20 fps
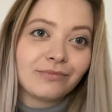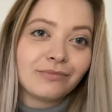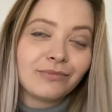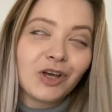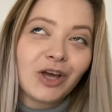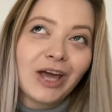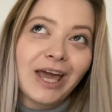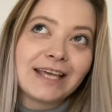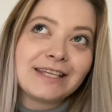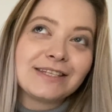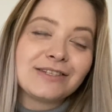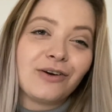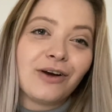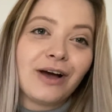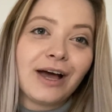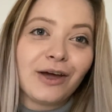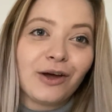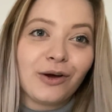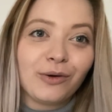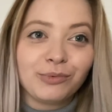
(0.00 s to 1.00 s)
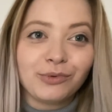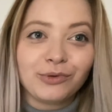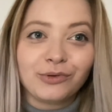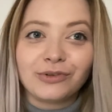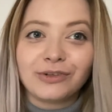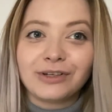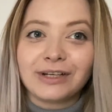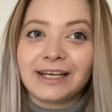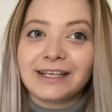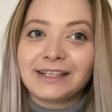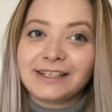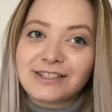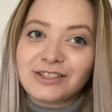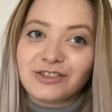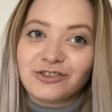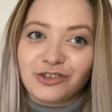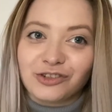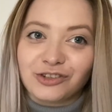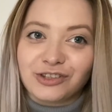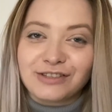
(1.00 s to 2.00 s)
Okay, so I hope you ladies
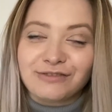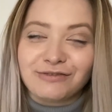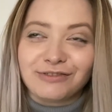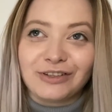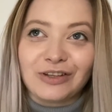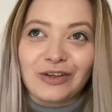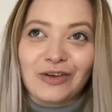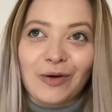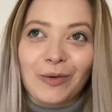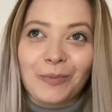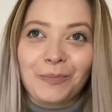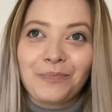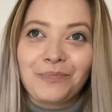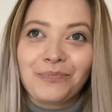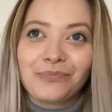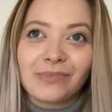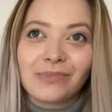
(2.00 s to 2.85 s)
enjoyed this video.